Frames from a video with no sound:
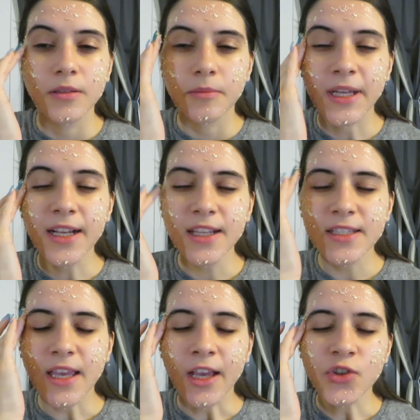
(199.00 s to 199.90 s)
but that
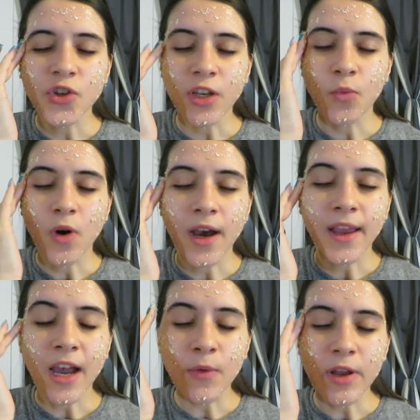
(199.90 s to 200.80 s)
is actually
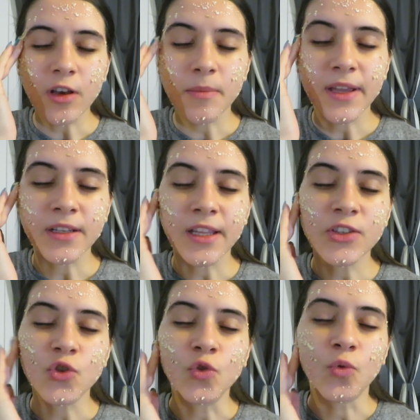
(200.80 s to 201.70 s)
why I recommend
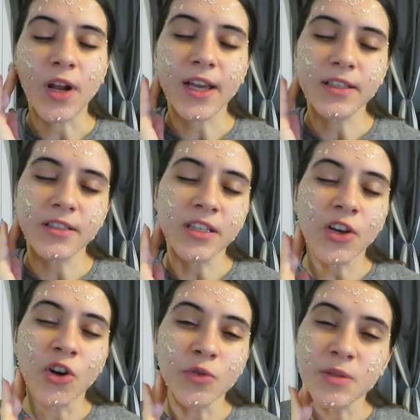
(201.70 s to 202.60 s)
that you grind the
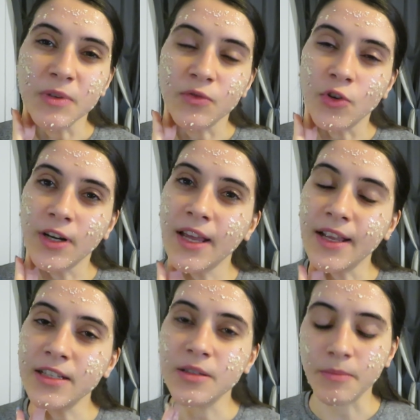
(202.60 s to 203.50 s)
oats
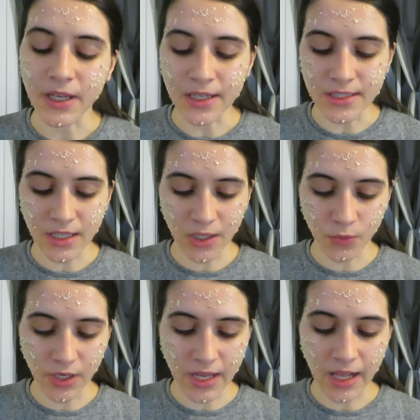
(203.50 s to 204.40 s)
beforehand, because it
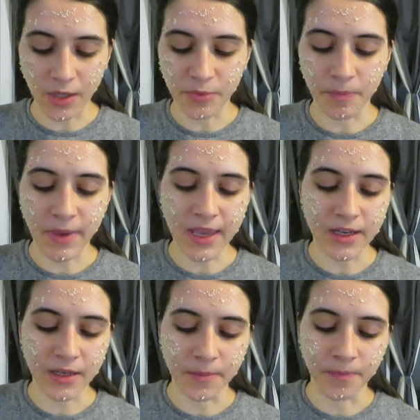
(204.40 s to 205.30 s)
will help make
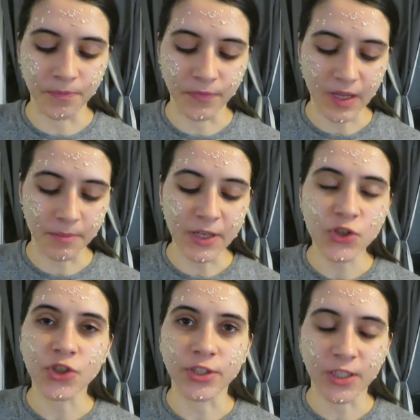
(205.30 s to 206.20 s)
a
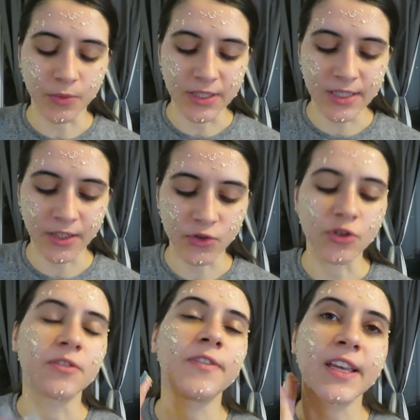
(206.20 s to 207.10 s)
mixture that will stick to
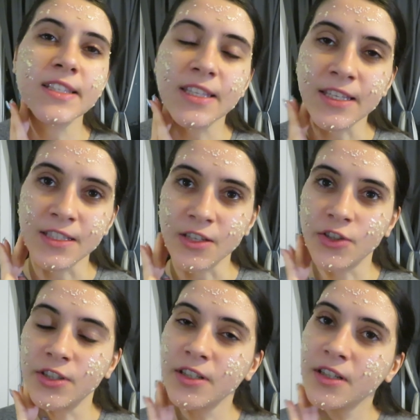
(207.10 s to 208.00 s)
your face
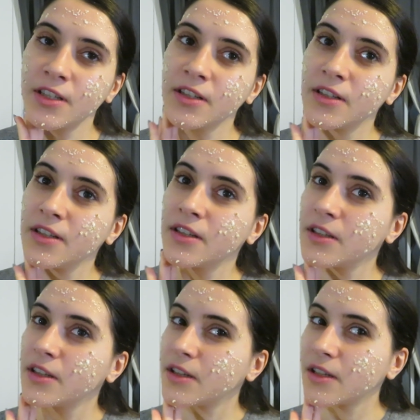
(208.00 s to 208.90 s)
easier.
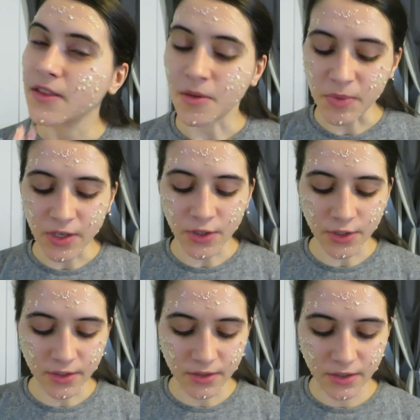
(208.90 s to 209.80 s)
The
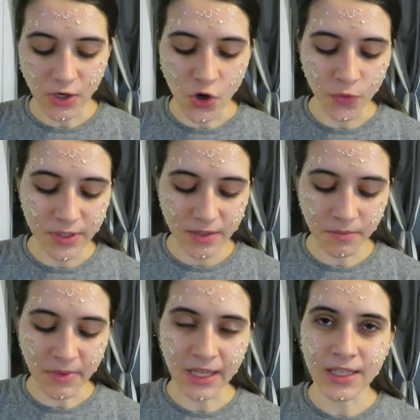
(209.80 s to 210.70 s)
bigger oats
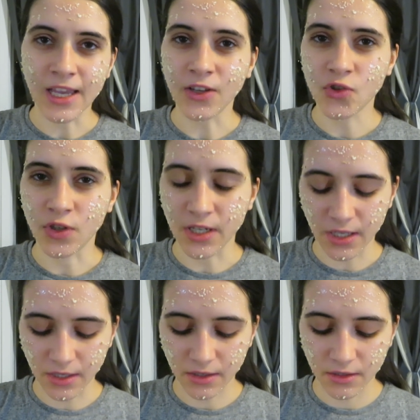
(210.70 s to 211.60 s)
might actually